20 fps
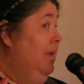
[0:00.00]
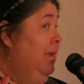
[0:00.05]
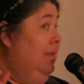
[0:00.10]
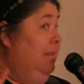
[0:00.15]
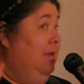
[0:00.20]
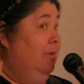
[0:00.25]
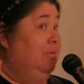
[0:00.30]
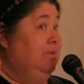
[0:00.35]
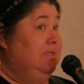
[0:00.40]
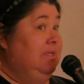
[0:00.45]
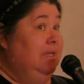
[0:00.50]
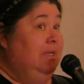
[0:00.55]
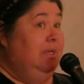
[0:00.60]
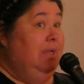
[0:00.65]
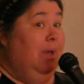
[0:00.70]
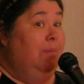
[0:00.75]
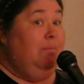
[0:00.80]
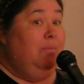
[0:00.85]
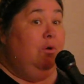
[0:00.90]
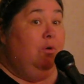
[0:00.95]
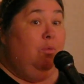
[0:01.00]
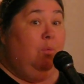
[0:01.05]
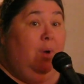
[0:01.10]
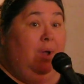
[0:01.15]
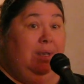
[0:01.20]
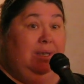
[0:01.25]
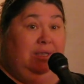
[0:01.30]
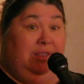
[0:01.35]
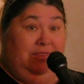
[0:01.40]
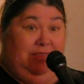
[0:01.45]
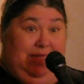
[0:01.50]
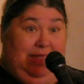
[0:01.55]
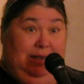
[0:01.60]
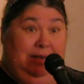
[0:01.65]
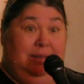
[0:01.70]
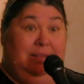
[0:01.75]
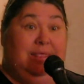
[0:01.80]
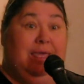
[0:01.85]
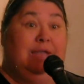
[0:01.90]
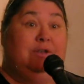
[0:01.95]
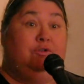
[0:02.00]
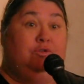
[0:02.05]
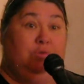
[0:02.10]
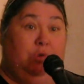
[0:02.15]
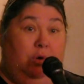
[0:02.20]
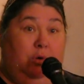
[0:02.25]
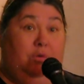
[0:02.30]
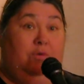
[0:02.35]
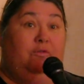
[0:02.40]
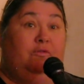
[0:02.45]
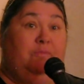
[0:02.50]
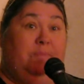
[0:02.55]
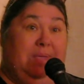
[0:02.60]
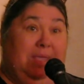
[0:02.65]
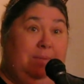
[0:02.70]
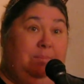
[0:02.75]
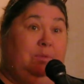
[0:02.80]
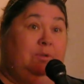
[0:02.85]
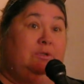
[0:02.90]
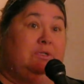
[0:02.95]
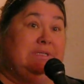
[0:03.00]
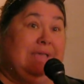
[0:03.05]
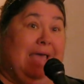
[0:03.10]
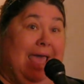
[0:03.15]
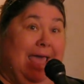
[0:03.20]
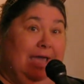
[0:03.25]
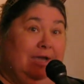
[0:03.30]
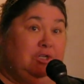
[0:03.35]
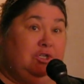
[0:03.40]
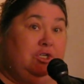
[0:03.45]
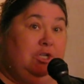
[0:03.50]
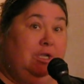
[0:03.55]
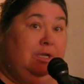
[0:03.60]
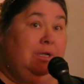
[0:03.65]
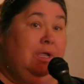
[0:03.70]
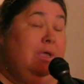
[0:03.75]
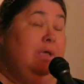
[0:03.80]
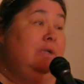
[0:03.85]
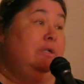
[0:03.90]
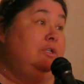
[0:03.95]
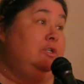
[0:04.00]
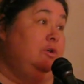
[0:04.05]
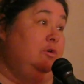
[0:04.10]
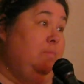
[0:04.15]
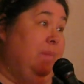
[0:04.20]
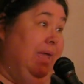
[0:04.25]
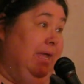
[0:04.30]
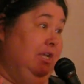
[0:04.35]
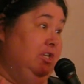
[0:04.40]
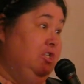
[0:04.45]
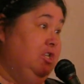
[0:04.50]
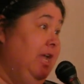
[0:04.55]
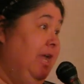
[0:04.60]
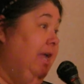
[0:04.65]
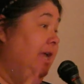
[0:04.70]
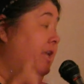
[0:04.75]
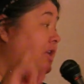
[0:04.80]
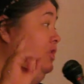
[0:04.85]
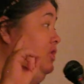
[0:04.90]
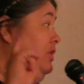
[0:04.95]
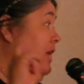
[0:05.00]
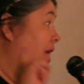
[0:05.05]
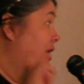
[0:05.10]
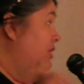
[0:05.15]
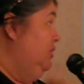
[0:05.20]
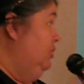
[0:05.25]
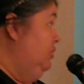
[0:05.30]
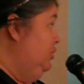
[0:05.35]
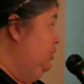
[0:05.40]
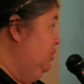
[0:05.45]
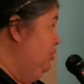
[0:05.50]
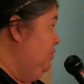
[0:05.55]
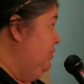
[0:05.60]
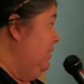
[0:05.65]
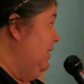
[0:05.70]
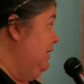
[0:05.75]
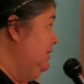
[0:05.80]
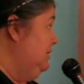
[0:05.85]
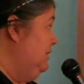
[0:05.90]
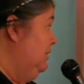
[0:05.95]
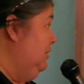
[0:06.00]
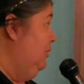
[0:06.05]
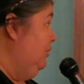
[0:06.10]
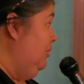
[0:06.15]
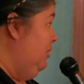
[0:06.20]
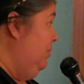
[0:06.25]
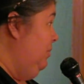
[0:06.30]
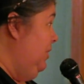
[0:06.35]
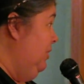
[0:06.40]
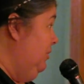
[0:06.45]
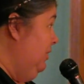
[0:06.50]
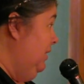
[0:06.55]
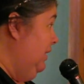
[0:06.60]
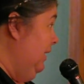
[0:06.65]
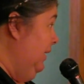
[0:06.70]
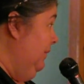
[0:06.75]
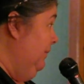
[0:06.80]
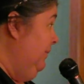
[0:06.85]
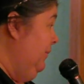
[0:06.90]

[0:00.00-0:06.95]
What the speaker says: That was the number one thing that drove people's action to make change and to do things in their community.